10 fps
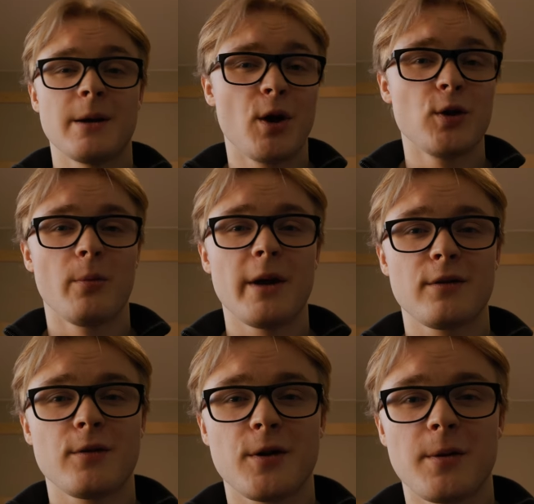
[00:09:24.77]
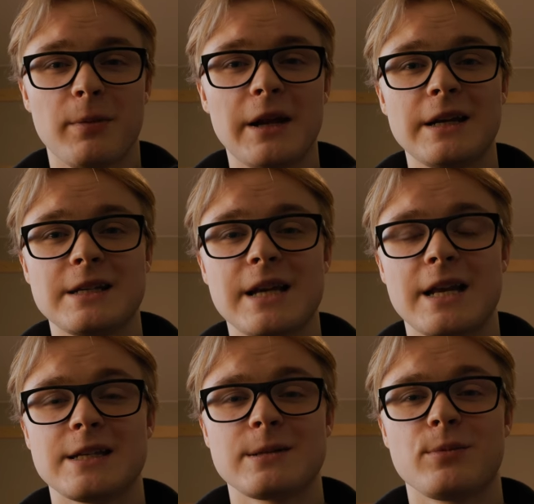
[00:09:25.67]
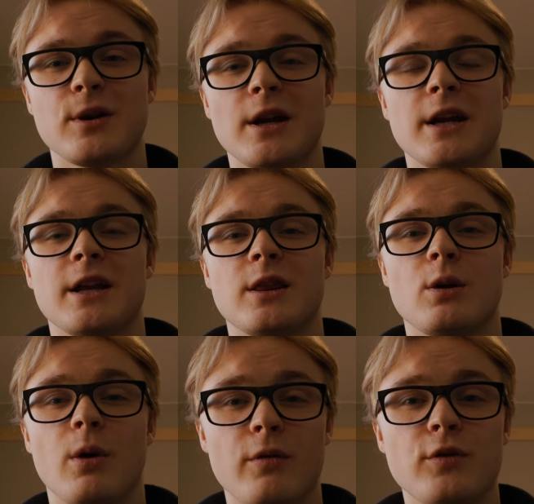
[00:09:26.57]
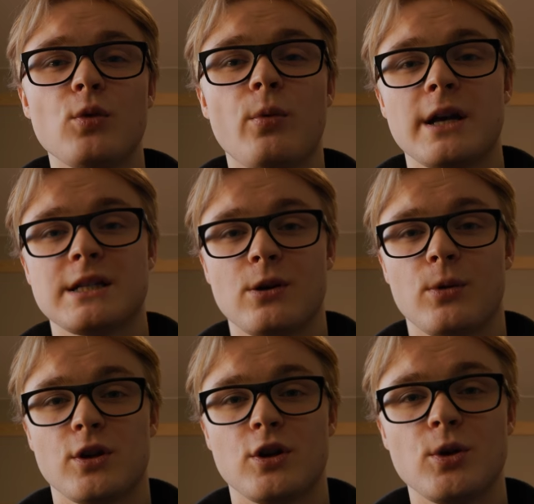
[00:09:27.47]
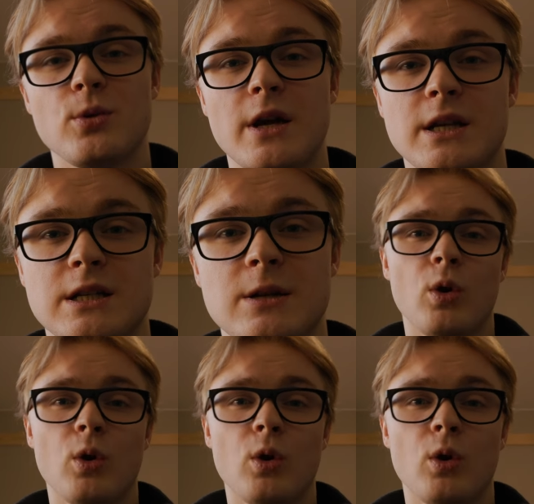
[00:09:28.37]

That might not make completely sense, but There are a few ways in order to do this.